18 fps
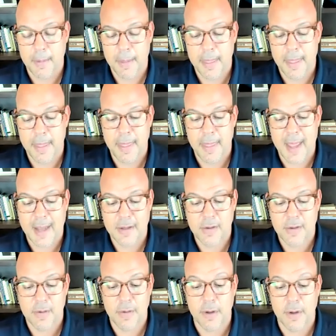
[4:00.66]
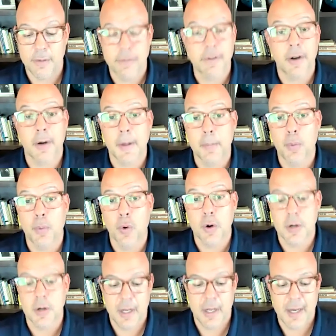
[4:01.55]
that's very
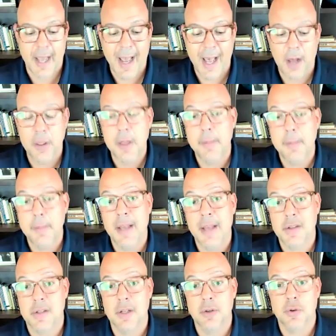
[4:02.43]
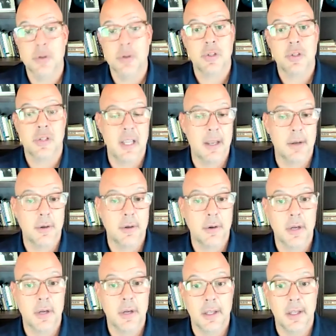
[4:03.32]
important. And how the Best Interest
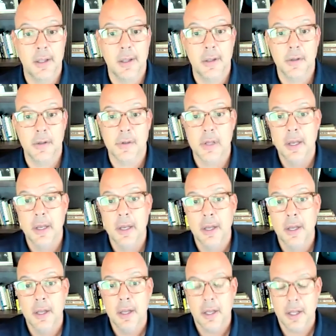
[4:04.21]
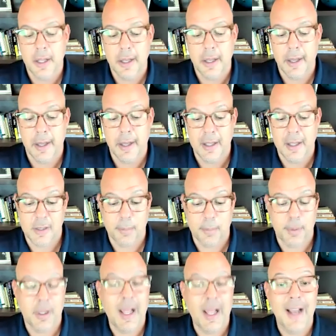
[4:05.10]
Standard is, it's
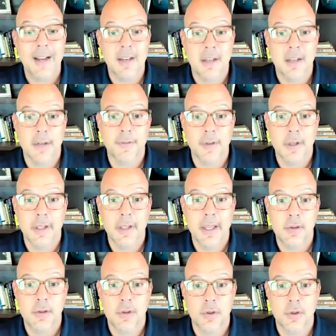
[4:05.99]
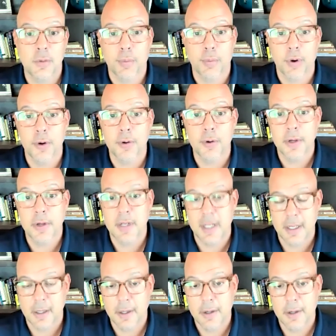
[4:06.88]
applied differently to broker
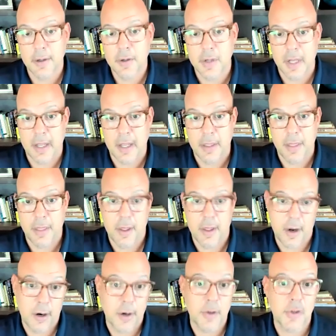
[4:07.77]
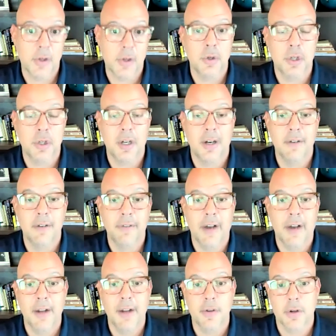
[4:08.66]
dealers and their associate
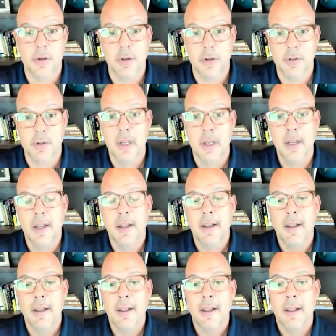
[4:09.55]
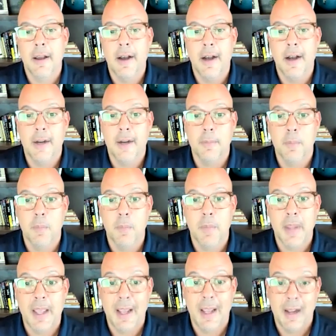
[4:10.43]
advisors,
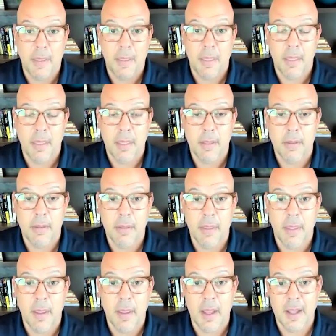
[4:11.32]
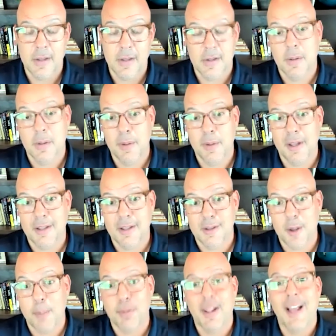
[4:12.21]
and it's
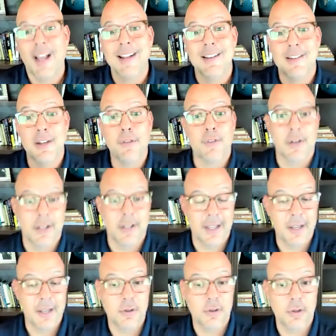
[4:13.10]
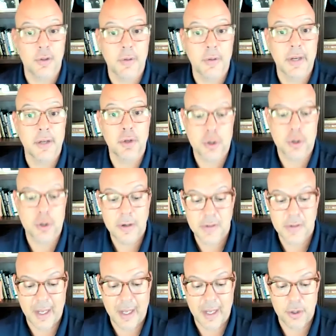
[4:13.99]
applied differently to an
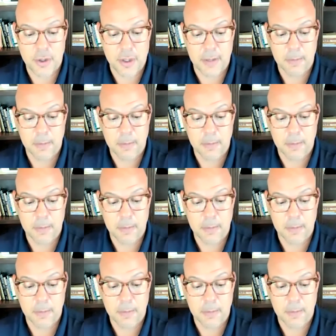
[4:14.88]
insurance agent.